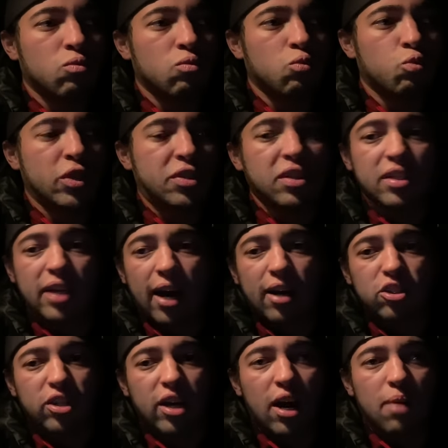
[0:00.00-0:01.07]
with the
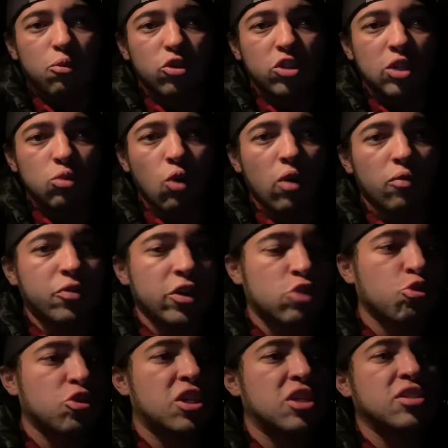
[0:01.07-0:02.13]
Dallas Cowboys. He won't. This
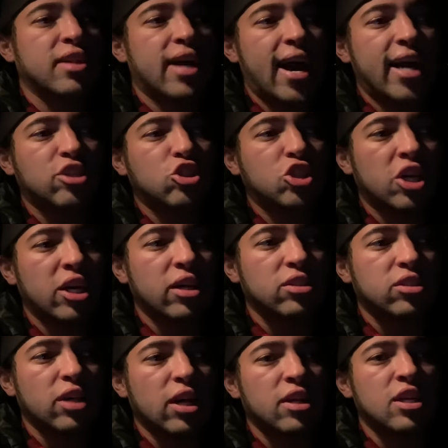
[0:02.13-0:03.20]
was his last
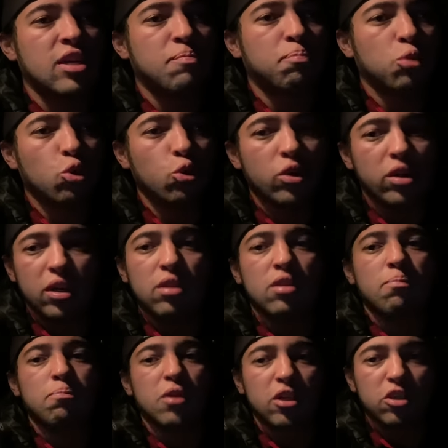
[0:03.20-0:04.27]
chance, and he blew it in the
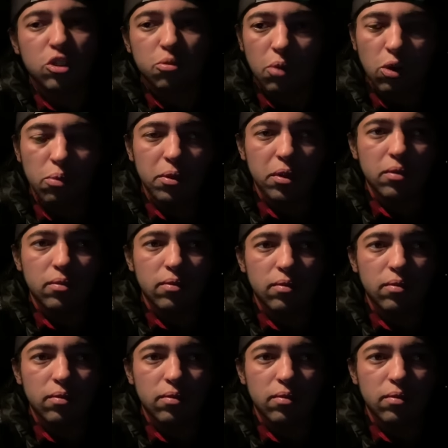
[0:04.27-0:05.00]
biggest moment.